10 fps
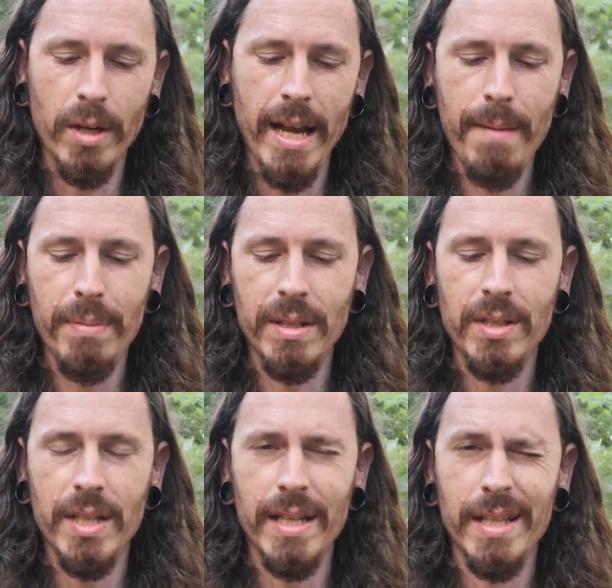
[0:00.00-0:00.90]
what
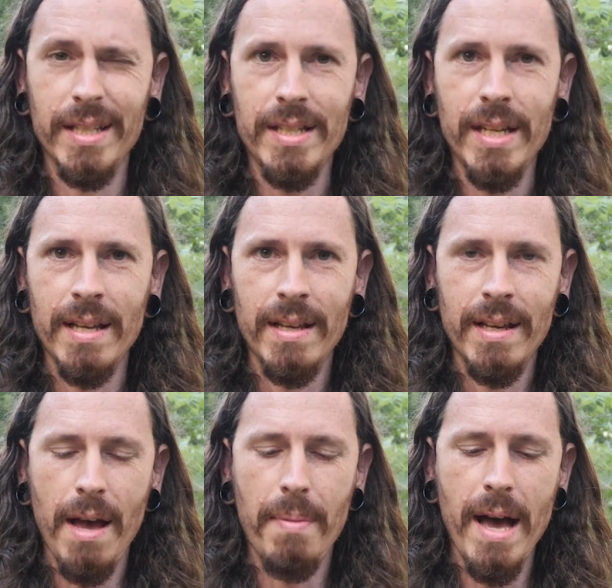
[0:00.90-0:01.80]
happens is
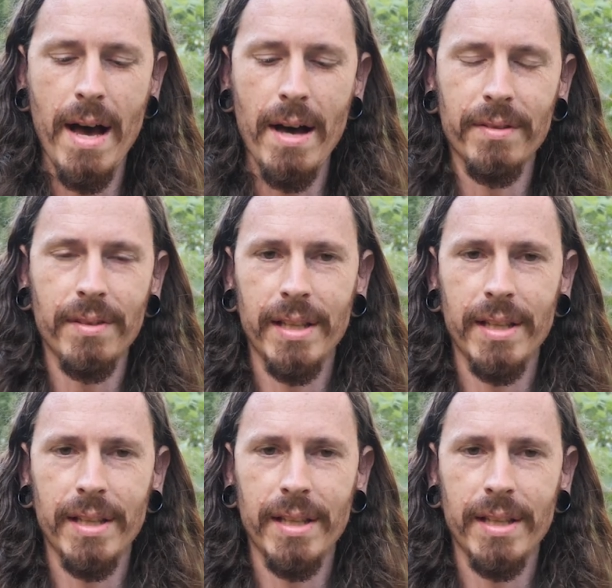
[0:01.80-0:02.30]
about,